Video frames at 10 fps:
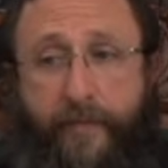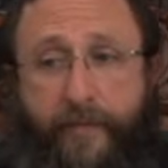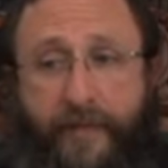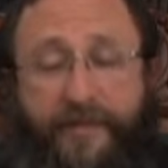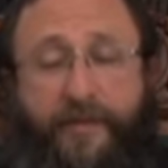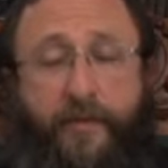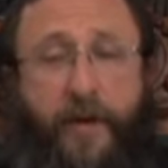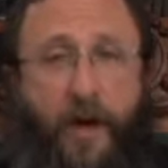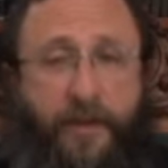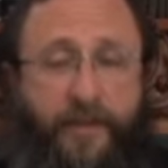This
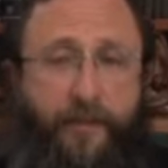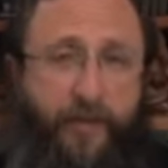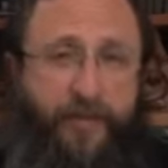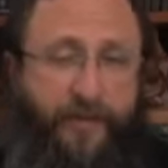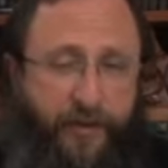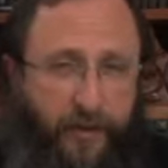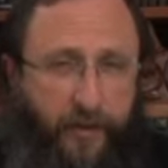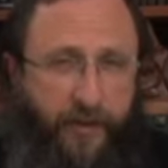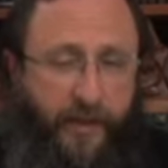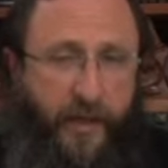concept of this
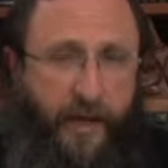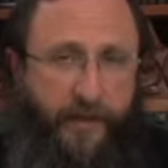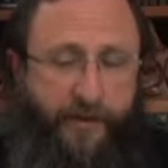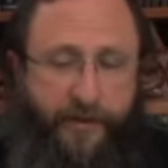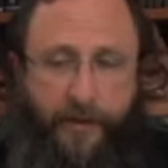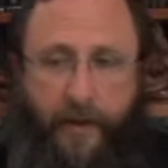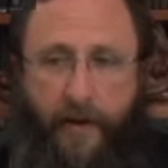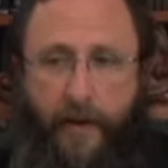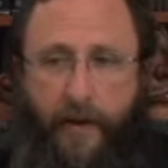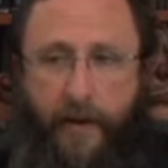closed gate
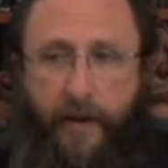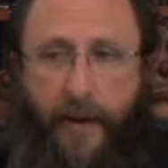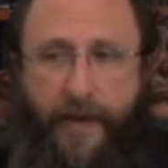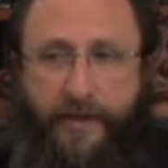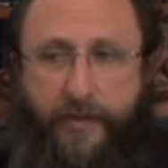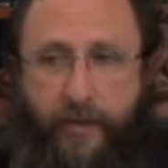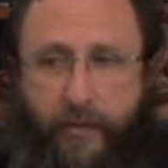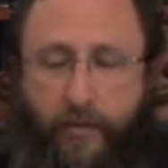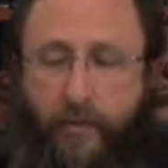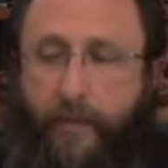has
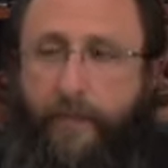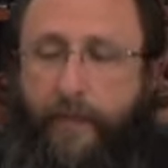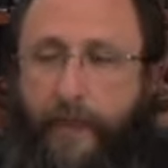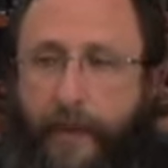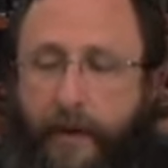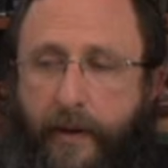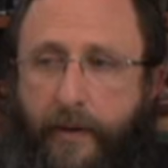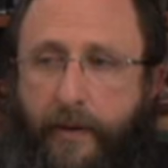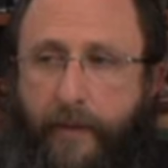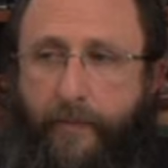no
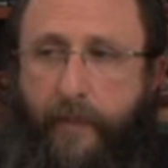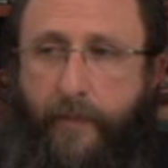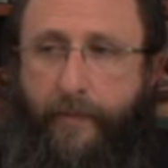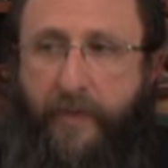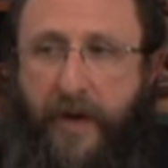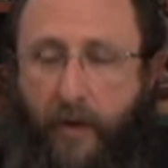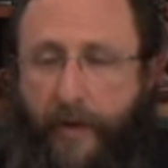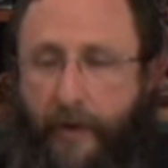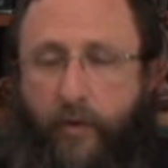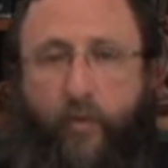
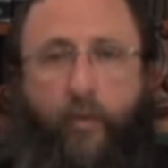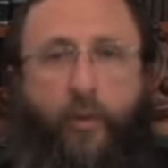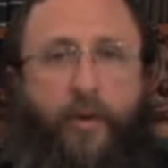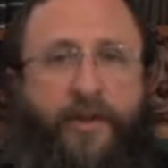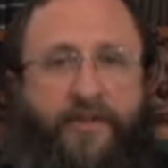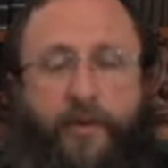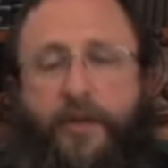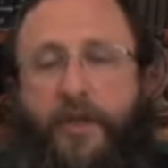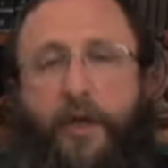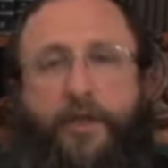bearing or
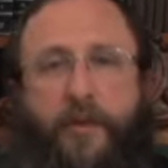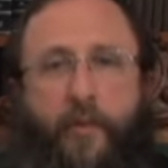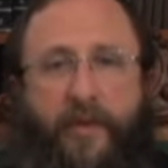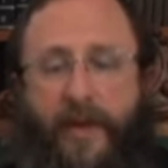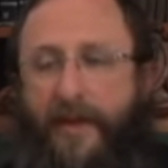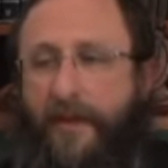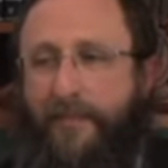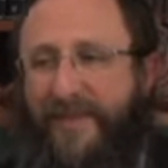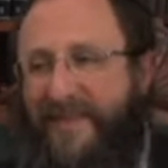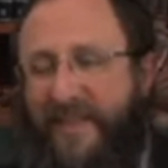association with any
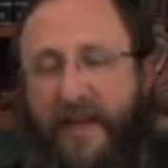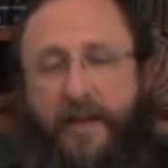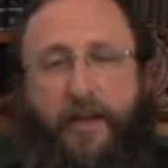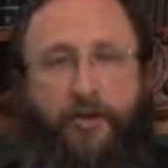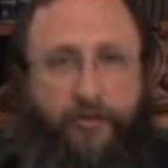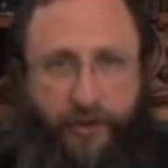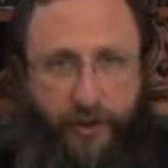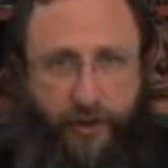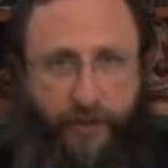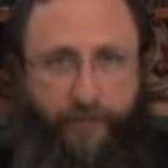messianic
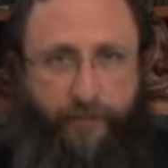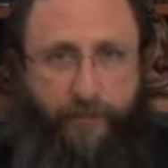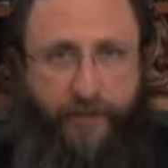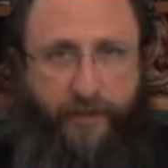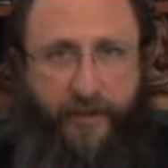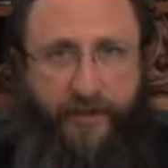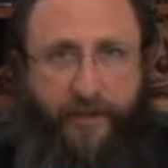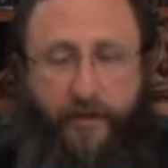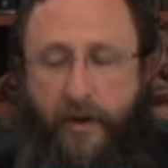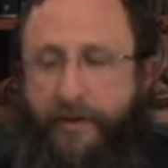tradition. So
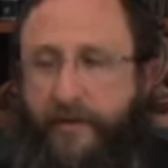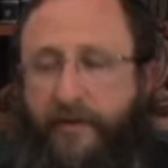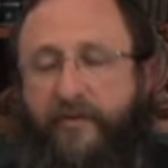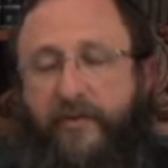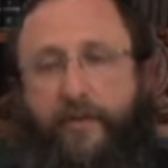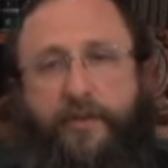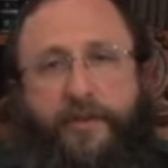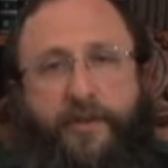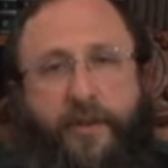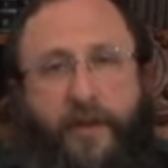let's not
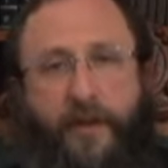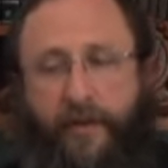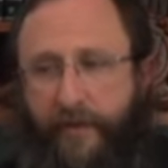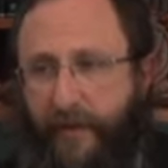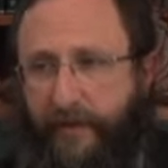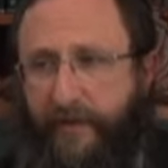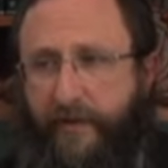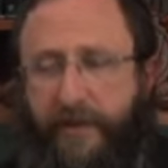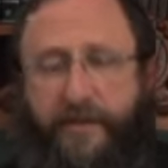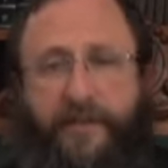confuse things. There
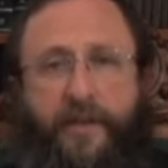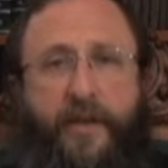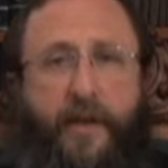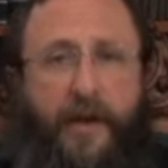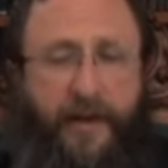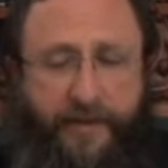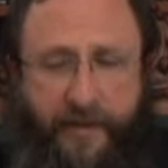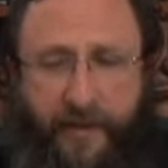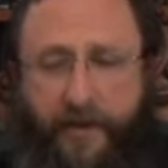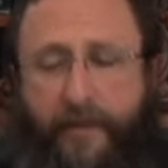is an
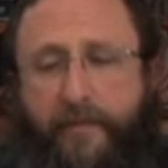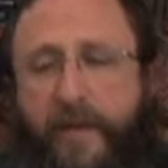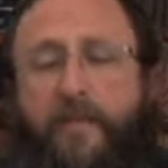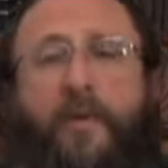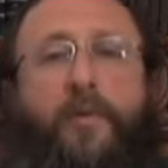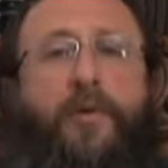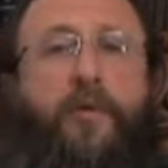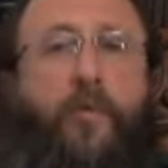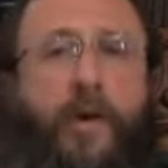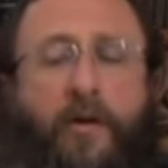idea that many people are
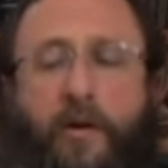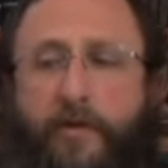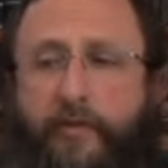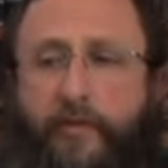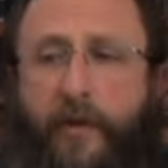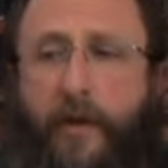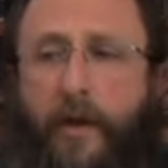aware of